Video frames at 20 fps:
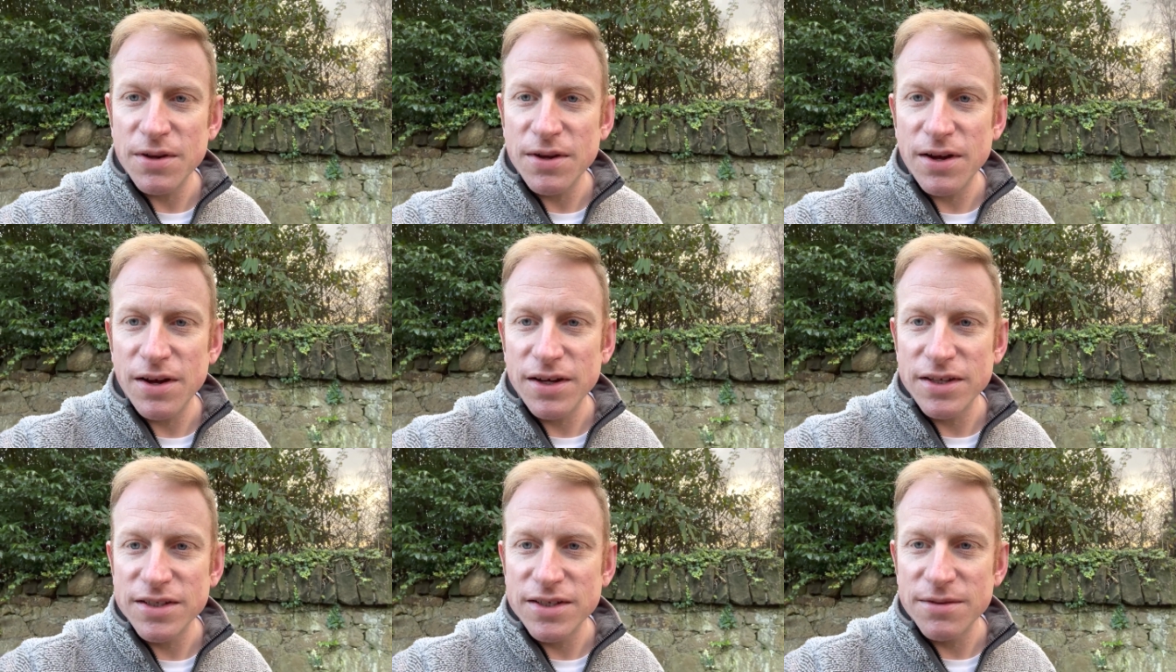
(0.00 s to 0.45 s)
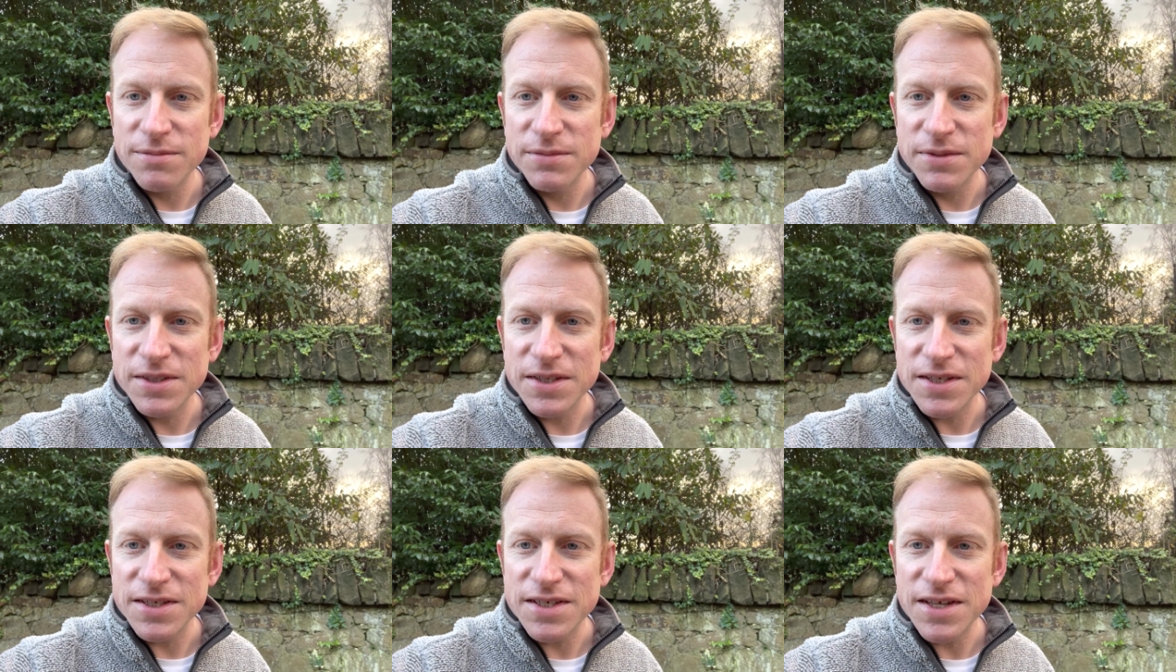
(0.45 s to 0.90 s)

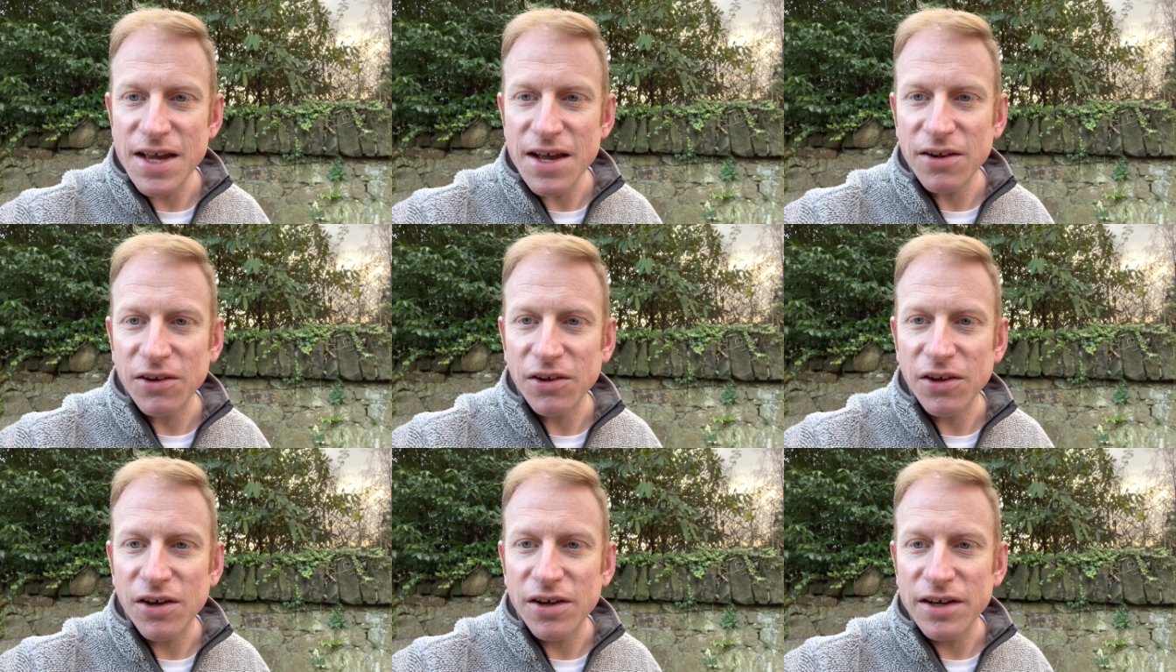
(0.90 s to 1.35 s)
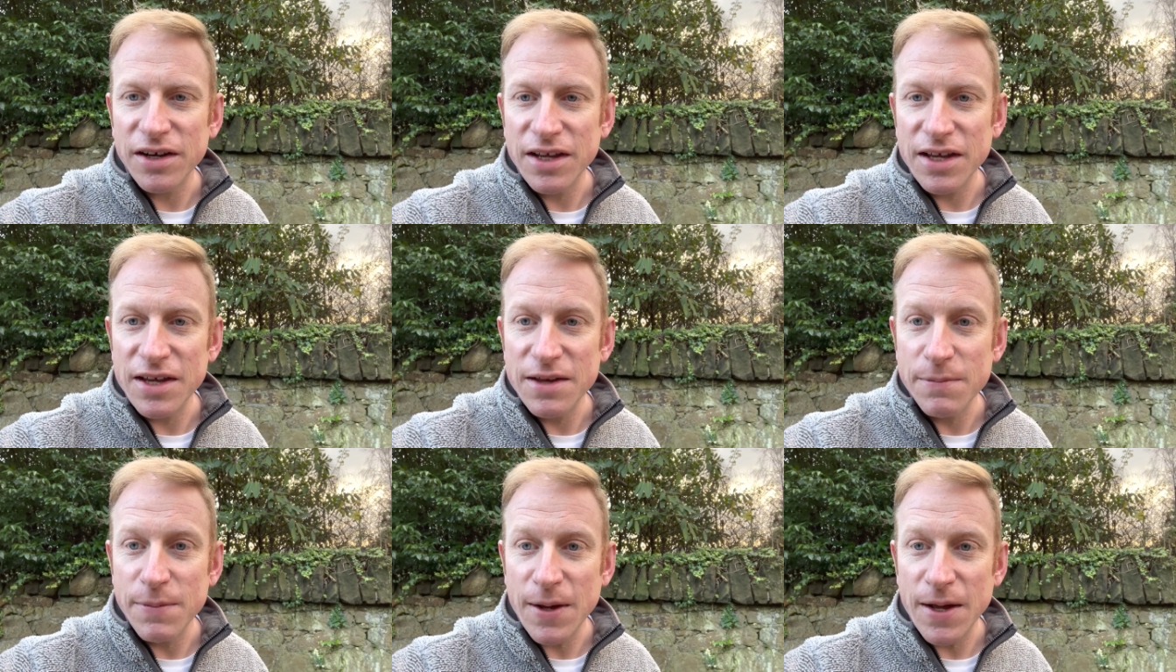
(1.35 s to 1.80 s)
items to sell on
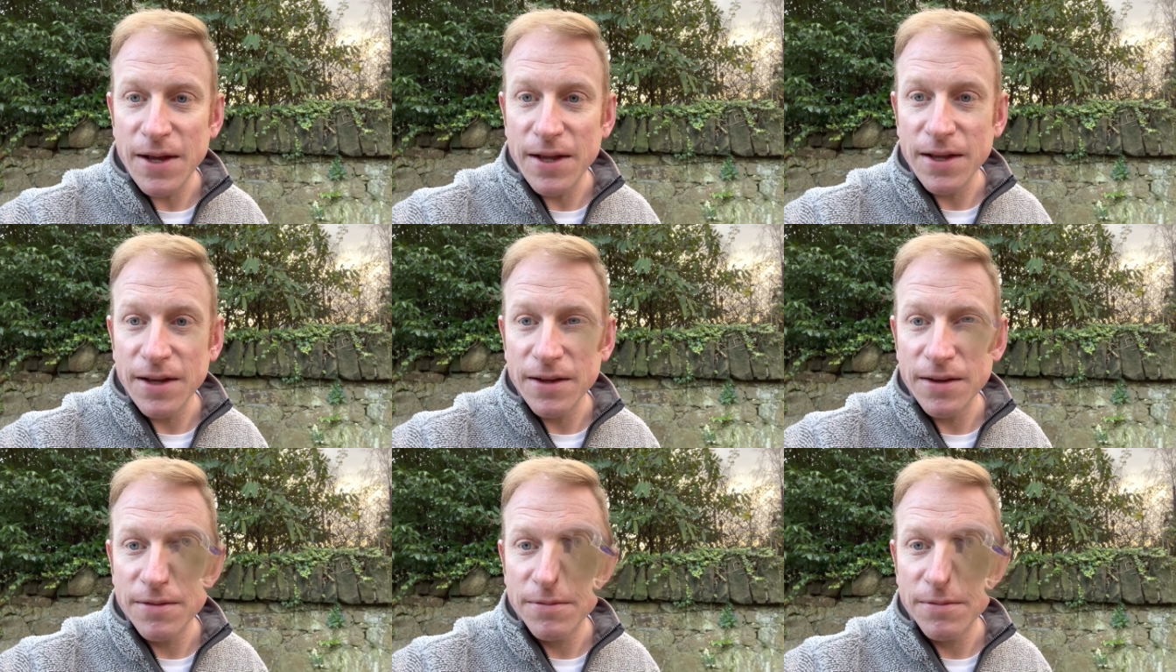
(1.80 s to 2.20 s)
eBay.